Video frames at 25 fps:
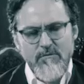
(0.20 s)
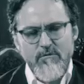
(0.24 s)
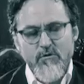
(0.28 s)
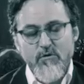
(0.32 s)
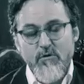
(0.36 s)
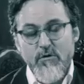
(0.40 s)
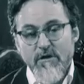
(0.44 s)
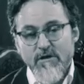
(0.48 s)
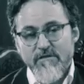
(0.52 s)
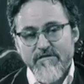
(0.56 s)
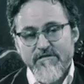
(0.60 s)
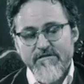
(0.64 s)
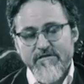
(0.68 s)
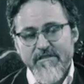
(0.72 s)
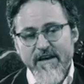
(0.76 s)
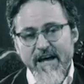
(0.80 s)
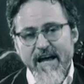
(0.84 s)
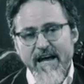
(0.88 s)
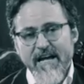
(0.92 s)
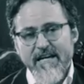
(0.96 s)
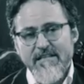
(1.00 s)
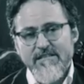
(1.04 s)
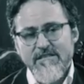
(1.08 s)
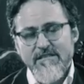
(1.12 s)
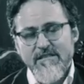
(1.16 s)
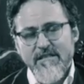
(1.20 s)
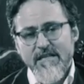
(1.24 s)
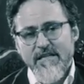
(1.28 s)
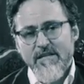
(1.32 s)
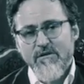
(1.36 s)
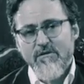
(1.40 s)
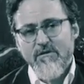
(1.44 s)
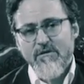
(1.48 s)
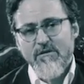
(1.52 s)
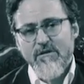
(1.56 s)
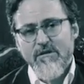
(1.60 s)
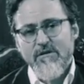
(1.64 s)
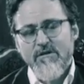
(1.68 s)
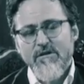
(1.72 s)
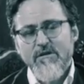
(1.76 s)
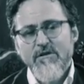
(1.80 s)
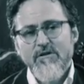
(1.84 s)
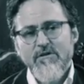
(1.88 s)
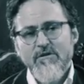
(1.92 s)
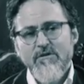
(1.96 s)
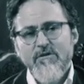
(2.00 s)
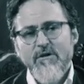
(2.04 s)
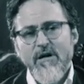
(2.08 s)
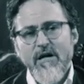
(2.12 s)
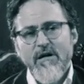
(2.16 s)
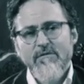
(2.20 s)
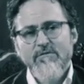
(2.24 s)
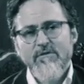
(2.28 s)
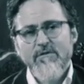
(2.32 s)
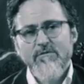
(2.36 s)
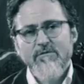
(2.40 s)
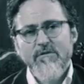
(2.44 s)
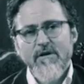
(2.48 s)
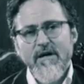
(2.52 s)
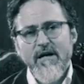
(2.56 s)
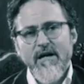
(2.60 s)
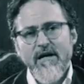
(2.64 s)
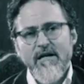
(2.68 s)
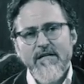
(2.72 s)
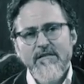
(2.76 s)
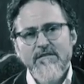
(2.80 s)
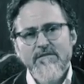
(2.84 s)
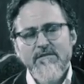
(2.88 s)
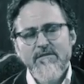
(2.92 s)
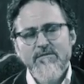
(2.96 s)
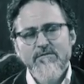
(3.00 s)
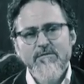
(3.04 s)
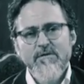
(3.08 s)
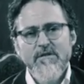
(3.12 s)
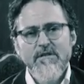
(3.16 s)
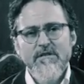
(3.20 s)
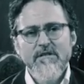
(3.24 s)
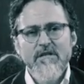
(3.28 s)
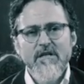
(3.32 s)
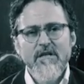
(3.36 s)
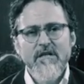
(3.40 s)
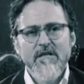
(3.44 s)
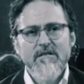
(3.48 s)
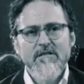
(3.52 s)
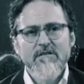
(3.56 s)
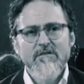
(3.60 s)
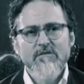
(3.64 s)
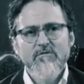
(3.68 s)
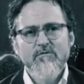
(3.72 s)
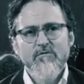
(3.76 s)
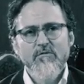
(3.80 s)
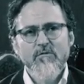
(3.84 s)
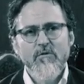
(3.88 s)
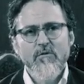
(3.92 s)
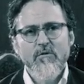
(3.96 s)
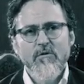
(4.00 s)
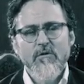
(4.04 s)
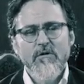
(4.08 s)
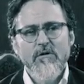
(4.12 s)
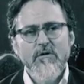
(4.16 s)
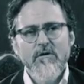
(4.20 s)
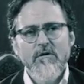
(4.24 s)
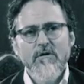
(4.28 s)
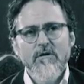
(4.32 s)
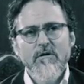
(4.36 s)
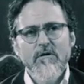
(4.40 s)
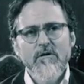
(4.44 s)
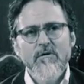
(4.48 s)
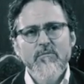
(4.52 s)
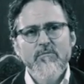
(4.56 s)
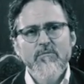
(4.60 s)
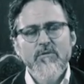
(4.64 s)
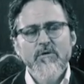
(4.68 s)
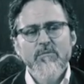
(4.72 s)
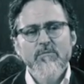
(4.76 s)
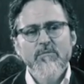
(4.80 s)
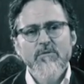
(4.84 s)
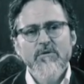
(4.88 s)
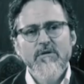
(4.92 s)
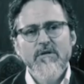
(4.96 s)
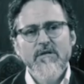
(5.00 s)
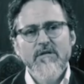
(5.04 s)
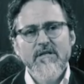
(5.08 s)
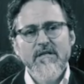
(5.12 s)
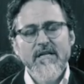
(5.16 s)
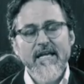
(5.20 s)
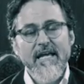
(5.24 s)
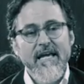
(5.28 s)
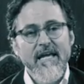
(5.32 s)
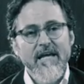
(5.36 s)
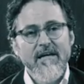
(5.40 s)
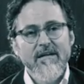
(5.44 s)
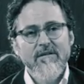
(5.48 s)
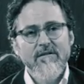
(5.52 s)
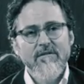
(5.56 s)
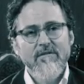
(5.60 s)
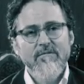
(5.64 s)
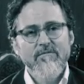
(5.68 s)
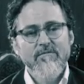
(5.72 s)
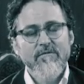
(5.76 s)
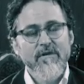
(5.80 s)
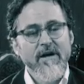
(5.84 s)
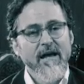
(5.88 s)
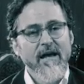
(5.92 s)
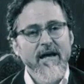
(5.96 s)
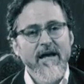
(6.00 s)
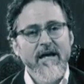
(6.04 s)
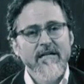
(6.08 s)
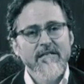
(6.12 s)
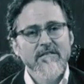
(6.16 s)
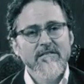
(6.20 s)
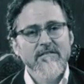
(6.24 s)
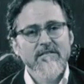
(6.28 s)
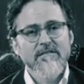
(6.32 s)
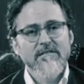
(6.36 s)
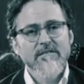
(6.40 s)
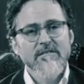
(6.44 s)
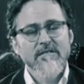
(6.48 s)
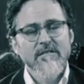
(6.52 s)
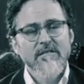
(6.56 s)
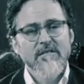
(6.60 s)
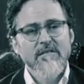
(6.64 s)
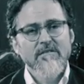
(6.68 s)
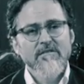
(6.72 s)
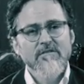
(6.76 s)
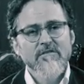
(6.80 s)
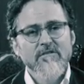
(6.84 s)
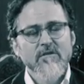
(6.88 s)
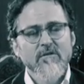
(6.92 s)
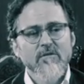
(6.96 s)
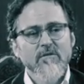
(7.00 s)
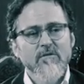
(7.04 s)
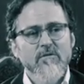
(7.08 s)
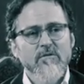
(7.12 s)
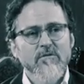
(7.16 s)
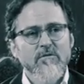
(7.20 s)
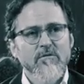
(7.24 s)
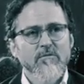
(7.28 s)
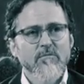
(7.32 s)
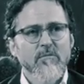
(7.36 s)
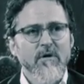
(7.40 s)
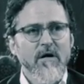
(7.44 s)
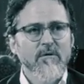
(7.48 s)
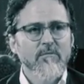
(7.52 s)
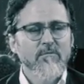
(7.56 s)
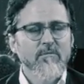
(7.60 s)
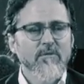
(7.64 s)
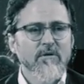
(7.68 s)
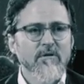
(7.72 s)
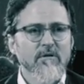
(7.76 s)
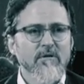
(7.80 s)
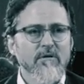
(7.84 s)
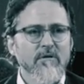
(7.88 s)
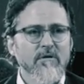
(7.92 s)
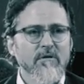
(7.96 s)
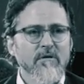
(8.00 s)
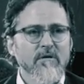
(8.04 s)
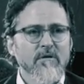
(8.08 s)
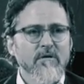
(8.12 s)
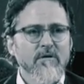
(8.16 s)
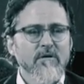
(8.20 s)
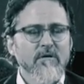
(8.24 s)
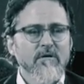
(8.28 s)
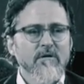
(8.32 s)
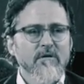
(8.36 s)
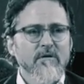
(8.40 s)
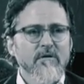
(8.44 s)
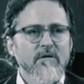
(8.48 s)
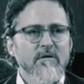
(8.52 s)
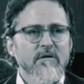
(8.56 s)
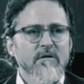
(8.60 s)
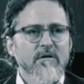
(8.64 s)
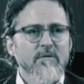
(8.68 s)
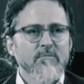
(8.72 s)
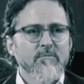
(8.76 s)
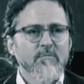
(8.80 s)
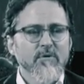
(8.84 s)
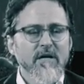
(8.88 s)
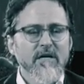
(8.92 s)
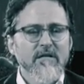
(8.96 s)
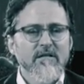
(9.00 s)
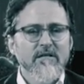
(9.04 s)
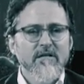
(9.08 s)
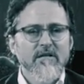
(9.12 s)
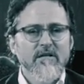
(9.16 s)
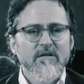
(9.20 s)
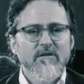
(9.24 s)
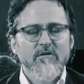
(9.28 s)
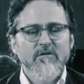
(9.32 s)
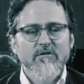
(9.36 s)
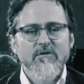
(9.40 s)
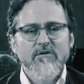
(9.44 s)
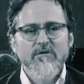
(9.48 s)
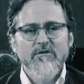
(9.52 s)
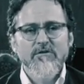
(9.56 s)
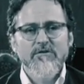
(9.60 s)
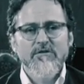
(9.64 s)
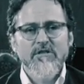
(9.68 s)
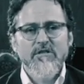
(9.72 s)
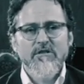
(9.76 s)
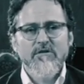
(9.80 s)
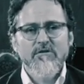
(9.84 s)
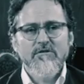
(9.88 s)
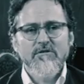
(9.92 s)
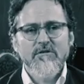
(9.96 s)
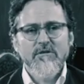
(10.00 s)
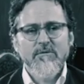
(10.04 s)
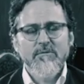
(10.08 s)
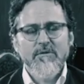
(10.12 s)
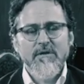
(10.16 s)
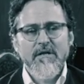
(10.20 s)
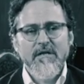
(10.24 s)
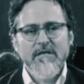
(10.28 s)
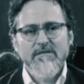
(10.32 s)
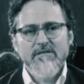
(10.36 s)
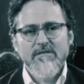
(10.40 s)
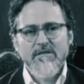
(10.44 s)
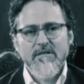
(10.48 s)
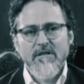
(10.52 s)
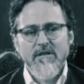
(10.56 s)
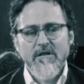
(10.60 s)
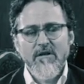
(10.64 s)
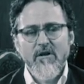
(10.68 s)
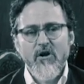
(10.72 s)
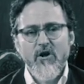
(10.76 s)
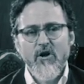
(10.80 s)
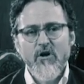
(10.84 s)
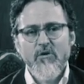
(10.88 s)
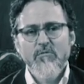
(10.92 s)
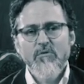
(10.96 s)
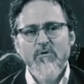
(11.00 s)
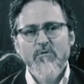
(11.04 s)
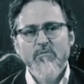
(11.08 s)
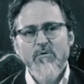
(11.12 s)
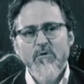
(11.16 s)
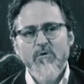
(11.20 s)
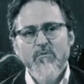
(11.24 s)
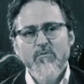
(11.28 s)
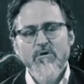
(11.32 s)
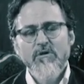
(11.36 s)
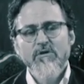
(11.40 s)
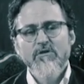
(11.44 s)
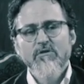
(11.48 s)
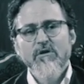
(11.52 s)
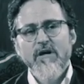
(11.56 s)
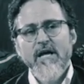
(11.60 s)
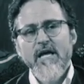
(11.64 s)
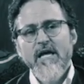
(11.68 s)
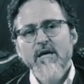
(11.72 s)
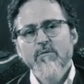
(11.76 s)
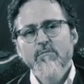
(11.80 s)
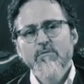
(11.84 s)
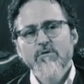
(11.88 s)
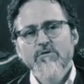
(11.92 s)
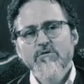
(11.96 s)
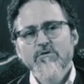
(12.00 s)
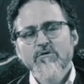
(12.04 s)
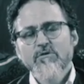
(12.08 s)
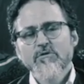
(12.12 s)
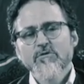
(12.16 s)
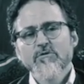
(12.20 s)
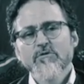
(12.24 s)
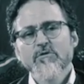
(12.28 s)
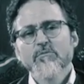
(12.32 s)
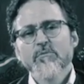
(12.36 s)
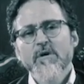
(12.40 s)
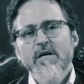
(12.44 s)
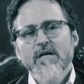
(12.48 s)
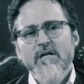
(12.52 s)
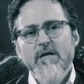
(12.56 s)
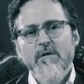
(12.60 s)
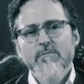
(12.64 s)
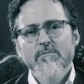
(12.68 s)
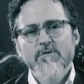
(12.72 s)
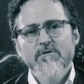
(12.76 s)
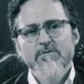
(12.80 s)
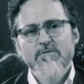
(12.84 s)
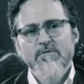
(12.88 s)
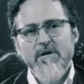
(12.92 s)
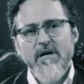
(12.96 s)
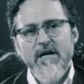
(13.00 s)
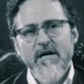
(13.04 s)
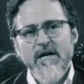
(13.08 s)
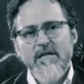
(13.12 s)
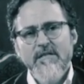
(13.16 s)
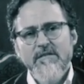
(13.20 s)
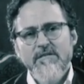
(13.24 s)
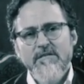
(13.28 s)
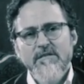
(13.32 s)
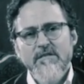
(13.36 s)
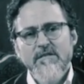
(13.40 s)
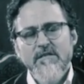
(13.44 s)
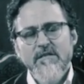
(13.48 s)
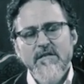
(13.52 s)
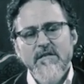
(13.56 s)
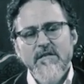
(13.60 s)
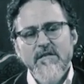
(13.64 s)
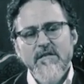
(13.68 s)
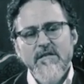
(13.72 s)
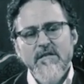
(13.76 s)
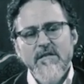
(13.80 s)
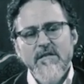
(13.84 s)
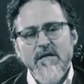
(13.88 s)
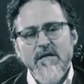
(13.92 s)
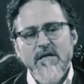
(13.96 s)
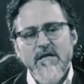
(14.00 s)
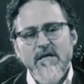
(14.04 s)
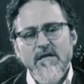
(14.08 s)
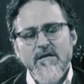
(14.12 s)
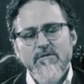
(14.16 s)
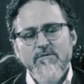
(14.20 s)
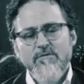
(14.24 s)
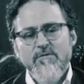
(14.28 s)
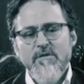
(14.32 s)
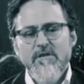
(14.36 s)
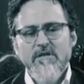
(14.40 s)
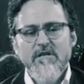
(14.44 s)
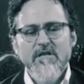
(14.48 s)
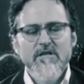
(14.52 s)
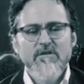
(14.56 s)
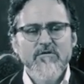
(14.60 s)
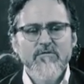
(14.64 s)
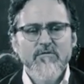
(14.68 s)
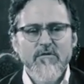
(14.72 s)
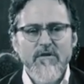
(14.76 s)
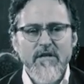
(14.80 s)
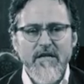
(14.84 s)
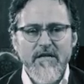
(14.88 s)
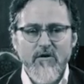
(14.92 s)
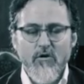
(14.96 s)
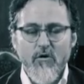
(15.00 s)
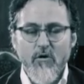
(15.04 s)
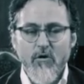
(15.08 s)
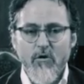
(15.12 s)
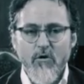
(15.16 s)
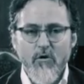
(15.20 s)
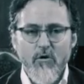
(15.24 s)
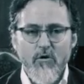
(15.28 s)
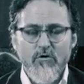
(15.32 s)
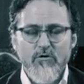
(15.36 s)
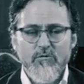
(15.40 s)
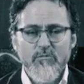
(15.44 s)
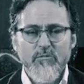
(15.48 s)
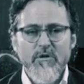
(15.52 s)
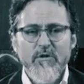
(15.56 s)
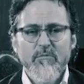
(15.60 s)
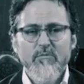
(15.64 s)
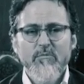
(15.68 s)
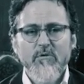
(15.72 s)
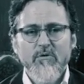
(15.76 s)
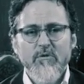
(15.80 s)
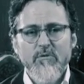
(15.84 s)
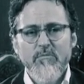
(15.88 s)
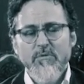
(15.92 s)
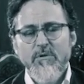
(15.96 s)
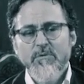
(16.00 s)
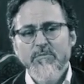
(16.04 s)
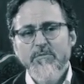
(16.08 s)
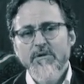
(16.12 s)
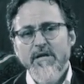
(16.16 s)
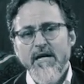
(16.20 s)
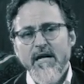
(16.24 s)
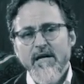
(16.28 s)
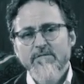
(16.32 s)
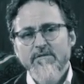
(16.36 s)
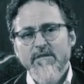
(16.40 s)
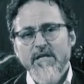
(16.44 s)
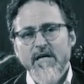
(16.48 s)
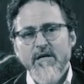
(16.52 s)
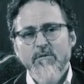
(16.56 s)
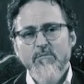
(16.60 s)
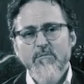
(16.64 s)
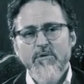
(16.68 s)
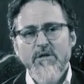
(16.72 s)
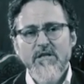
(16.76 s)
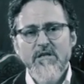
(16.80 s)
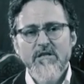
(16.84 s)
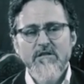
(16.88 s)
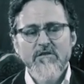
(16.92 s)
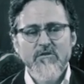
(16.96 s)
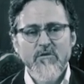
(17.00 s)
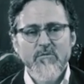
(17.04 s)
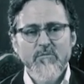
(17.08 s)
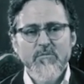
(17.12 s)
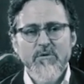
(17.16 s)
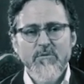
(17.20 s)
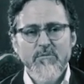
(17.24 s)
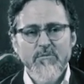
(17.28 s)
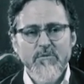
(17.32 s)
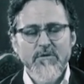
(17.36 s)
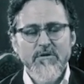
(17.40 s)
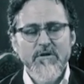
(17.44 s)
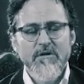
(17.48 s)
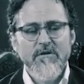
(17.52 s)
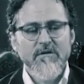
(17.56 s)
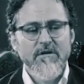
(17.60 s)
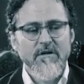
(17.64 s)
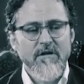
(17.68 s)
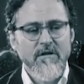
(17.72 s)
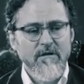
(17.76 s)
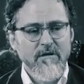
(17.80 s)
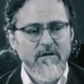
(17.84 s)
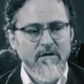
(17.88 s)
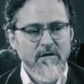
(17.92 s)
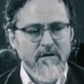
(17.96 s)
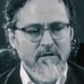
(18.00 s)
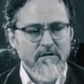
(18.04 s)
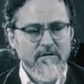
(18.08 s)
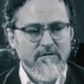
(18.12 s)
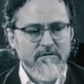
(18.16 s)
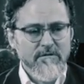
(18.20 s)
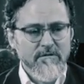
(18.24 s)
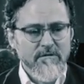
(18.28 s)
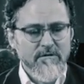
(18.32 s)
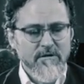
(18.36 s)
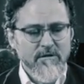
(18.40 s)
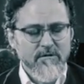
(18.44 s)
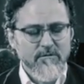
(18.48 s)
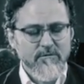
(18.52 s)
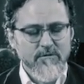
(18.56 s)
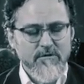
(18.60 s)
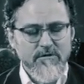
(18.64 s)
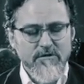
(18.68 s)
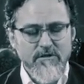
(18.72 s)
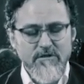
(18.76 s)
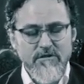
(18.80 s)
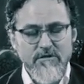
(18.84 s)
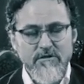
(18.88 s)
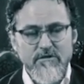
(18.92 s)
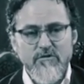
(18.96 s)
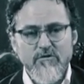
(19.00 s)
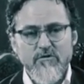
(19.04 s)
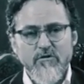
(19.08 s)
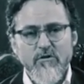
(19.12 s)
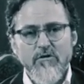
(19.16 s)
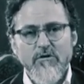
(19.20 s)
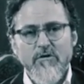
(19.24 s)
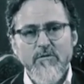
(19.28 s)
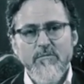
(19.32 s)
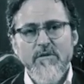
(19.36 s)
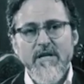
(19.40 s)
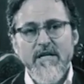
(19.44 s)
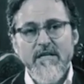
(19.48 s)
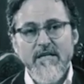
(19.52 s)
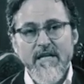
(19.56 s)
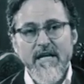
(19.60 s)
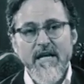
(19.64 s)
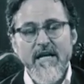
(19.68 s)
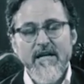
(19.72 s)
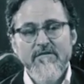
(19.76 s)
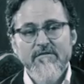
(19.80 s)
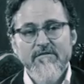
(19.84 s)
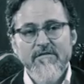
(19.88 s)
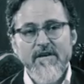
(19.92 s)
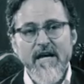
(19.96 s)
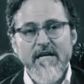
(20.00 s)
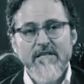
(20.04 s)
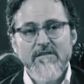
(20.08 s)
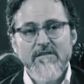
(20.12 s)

If you can fast later in the year, you have to fast. The fidya is for people that can't fast. So you might be uh, pregnant or nursing or something like that's going to harm you. But when you're able to, you make up the fast. Uh, fidya is for like old people or people that have diabetes or people that their, their physicians told them they can't